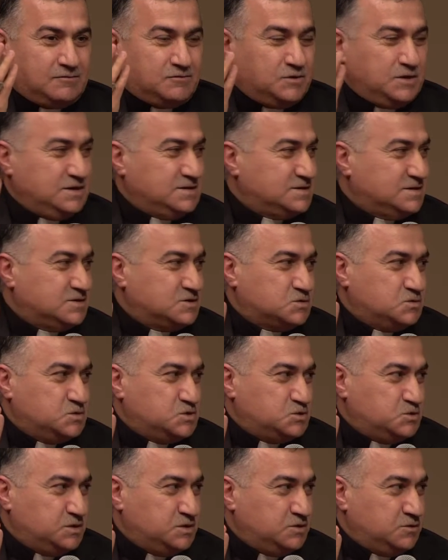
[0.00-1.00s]
reasons
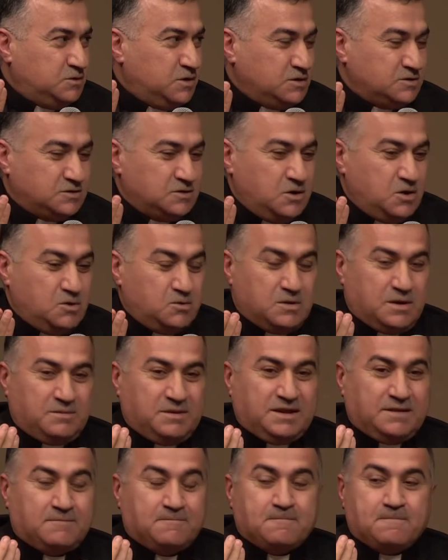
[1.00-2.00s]
which we do not know. I
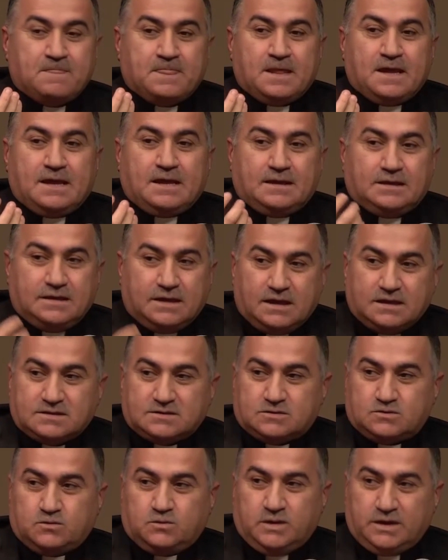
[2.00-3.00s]
mean,
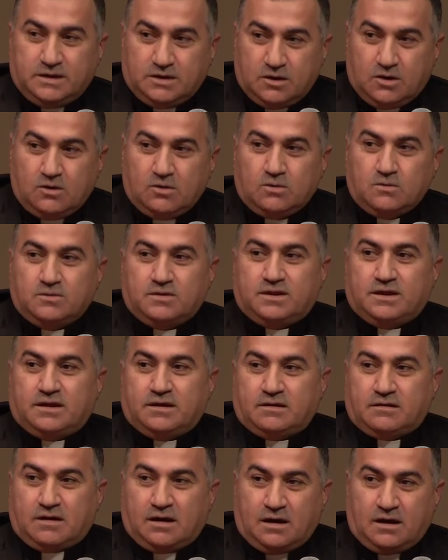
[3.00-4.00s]
yes, we know
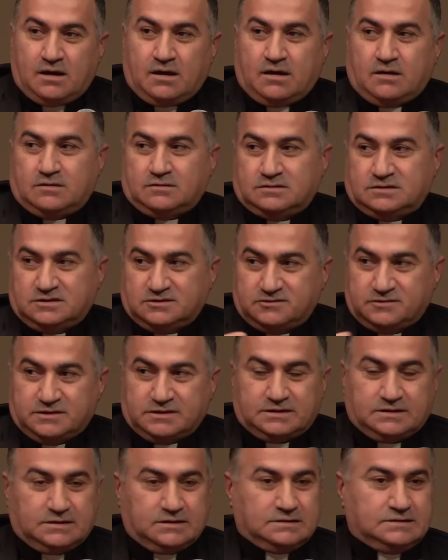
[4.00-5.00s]
there are
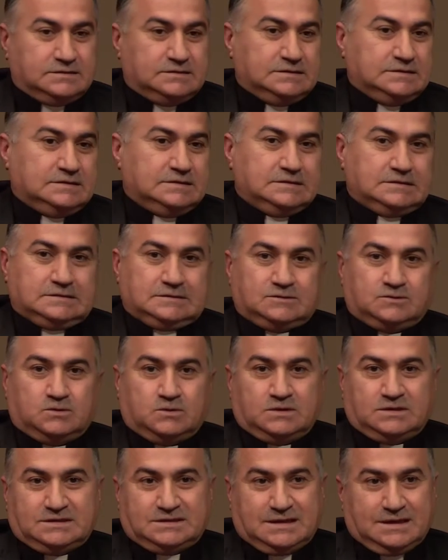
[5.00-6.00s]
difficulties,
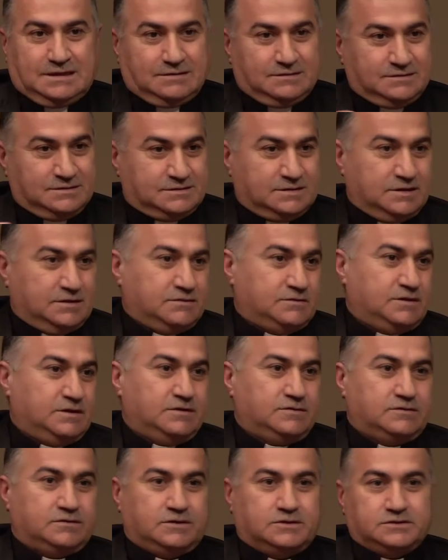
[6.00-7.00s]

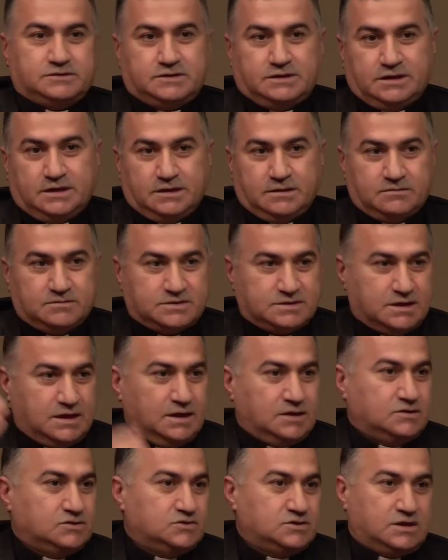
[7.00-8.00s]
totalitarian regimes,
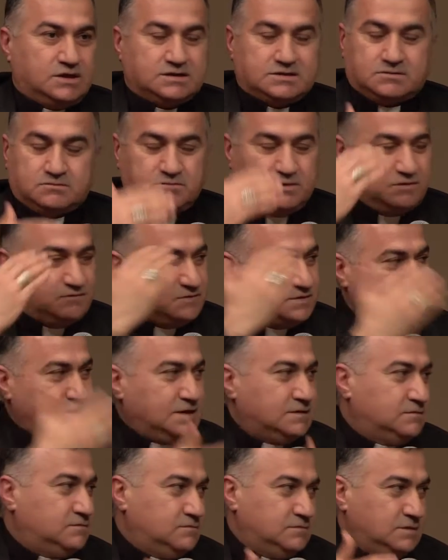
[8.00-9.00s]
unjust. We've
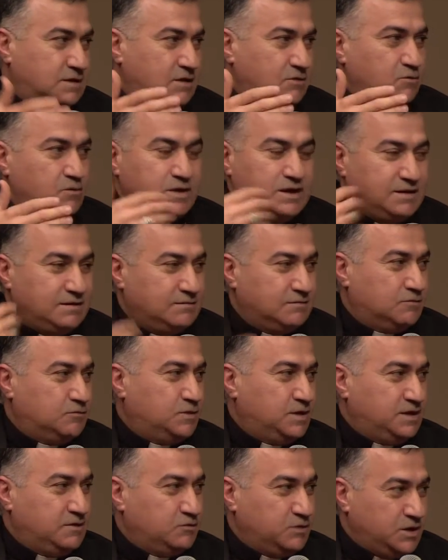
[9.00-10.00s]
said
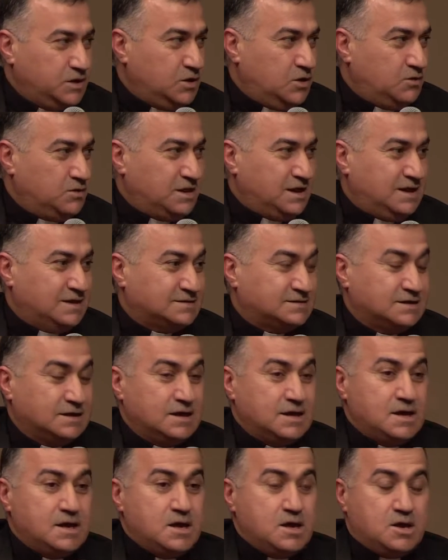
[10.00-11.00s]
we know that,
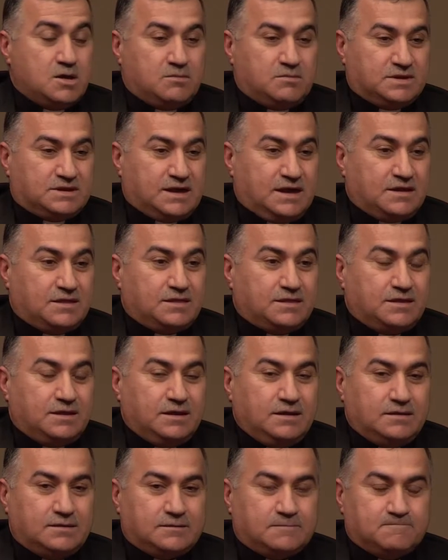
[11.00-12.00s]
but I
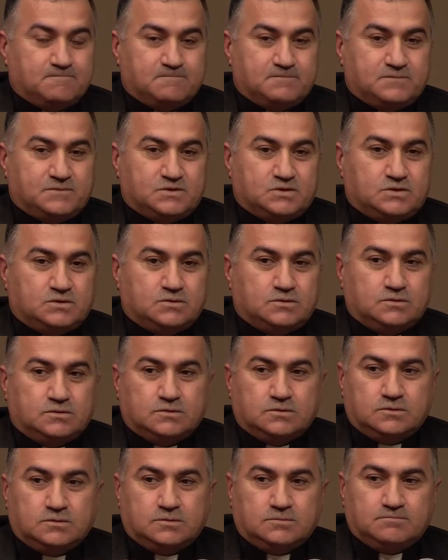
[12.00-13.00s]
think to
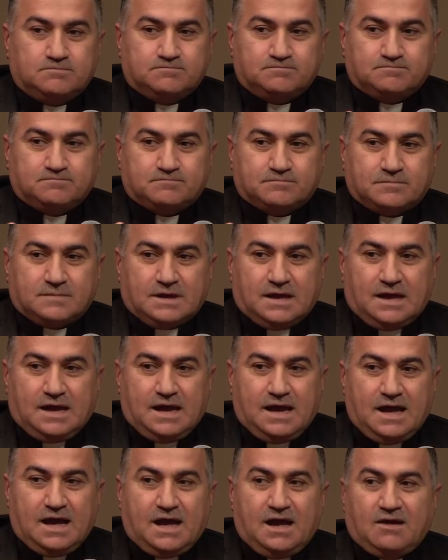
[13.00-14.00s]

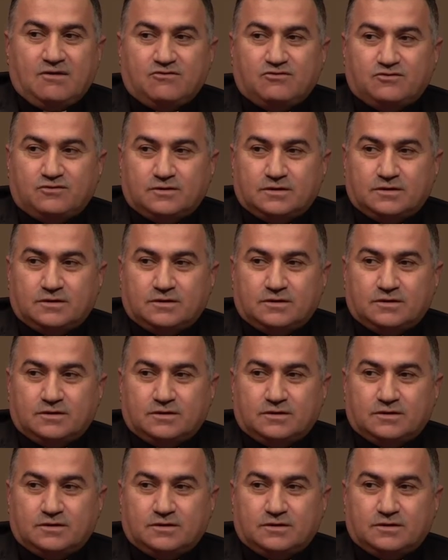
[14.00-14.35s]
have